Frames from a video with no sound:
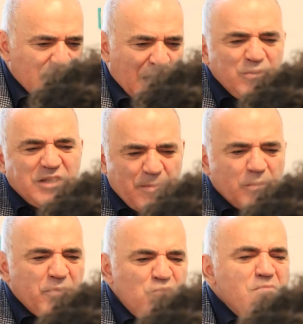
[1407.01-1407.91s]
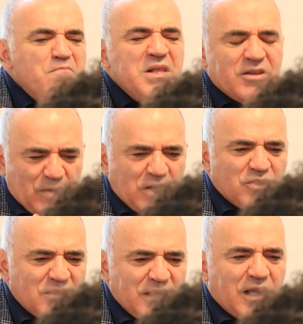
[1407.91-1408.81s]
I would say probably a few million
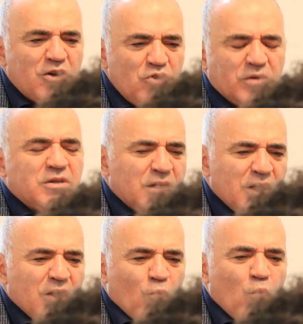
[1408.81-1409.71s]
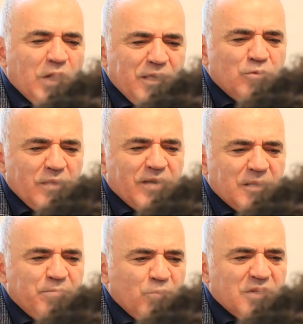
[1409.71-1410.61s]
Russians that are not willing to live
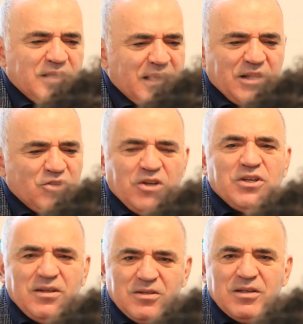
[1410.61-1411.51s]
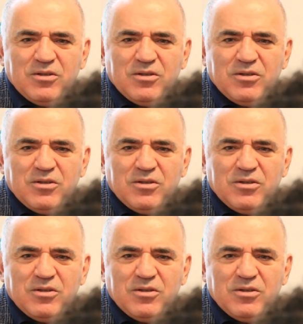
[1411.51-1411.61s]
under Putin. They can change anything.